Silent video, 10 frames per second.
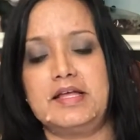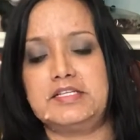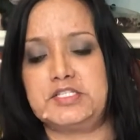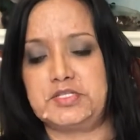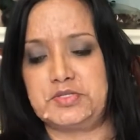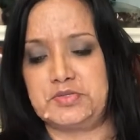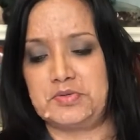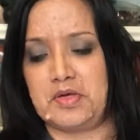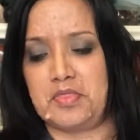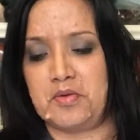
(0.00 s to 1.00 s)
to
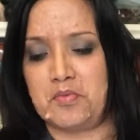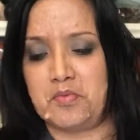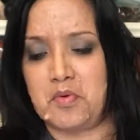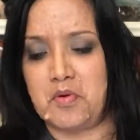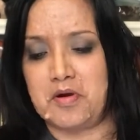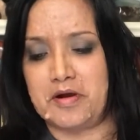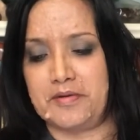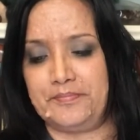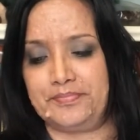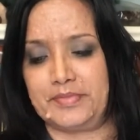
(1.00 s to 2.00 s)
the war.
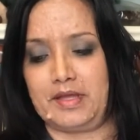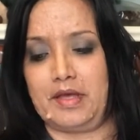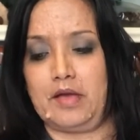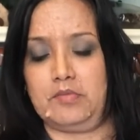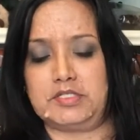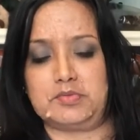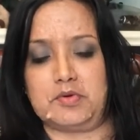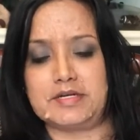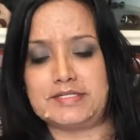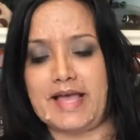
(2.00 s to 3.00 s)
Which
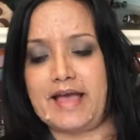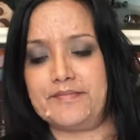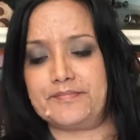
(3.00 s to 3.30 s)
war is that?